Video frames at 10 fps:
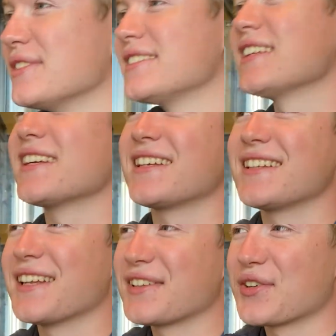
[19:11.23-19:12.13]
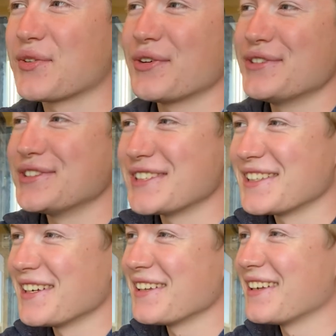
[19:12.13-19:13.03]
it's like the quote you said
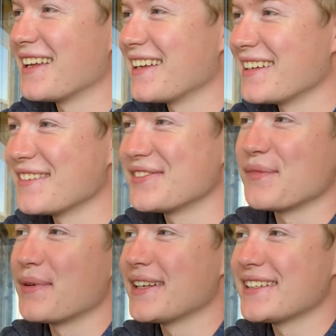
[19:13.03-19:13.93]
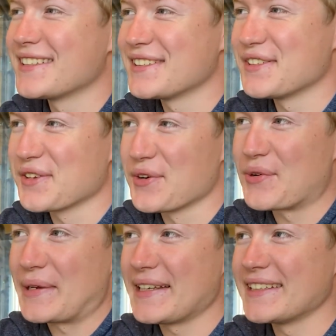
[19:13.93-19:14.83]
the other day. Dependence is the goal,
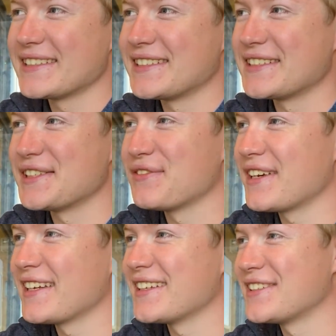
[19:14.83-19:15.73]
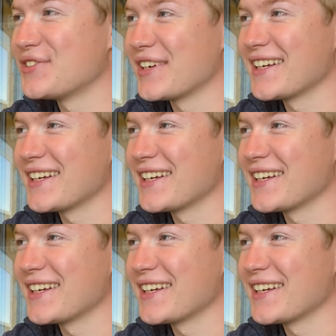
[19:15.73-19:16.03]
weakness is the advantage, right?